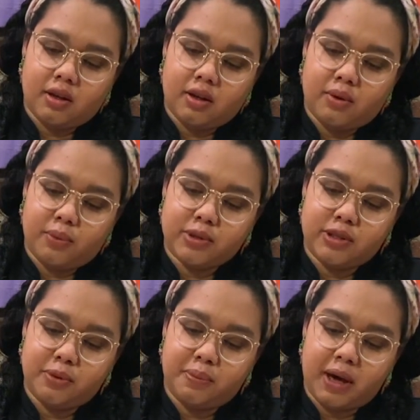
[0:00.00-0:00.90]
once
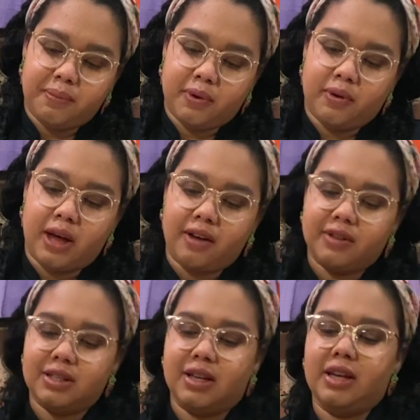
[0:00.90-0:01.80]
you pipe, it will have
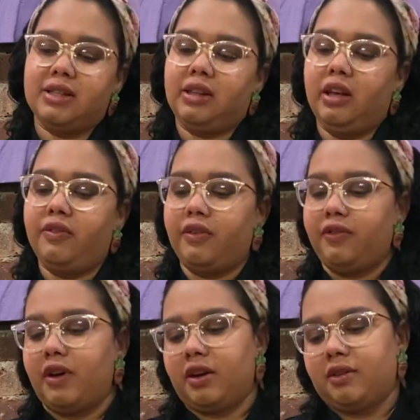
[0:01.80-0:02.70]
this nice leaf
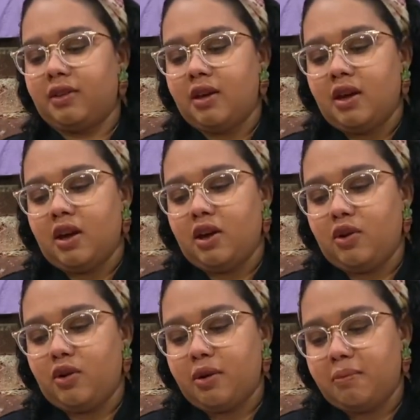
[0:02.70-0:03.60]
effect, and
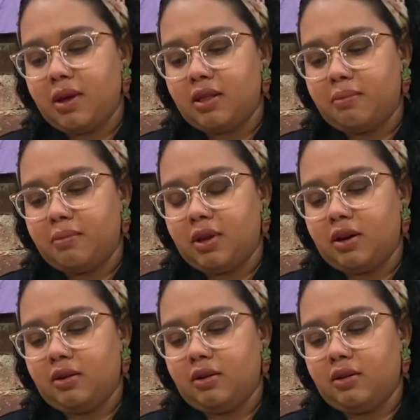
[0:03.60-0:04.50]
you can make them
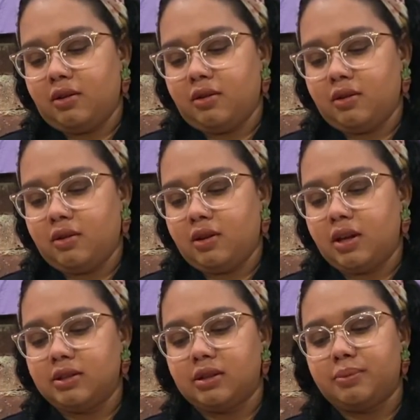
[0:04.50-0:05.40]
little
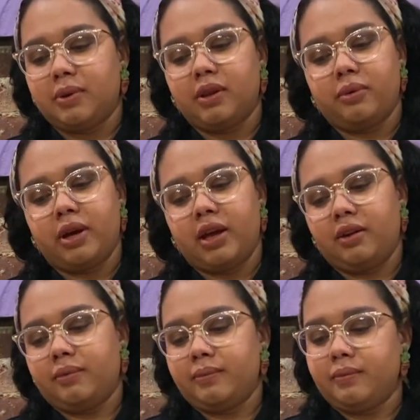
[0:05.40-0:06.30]
and just pull
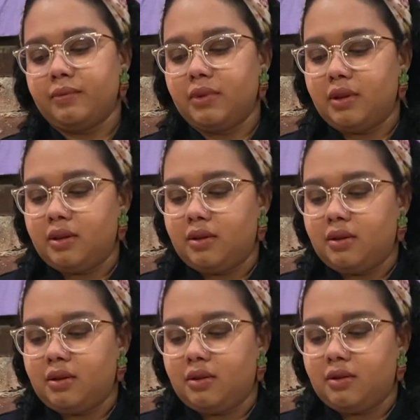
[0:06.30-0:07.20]
away
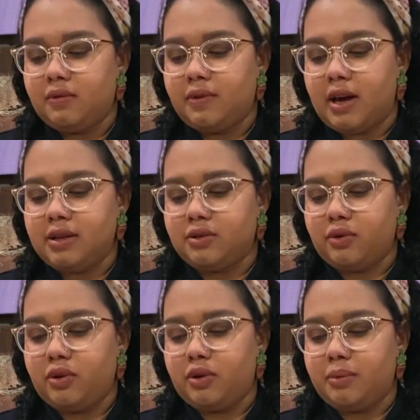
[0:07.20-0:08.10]
fast, or
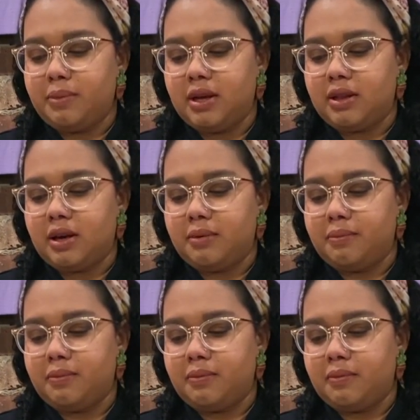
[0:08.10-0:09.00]
you can make
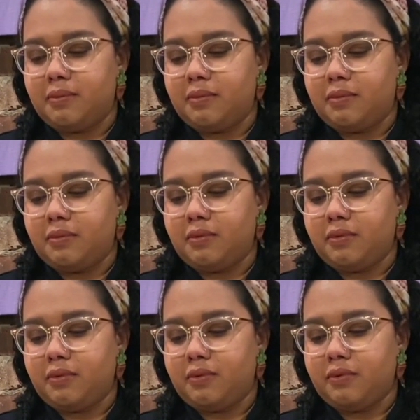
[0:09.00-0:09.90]

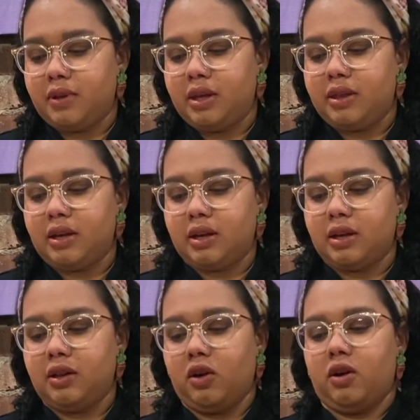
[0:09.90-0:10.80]
them really thick
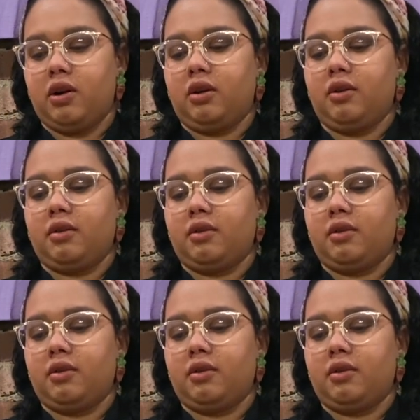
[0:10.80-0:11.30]
and long.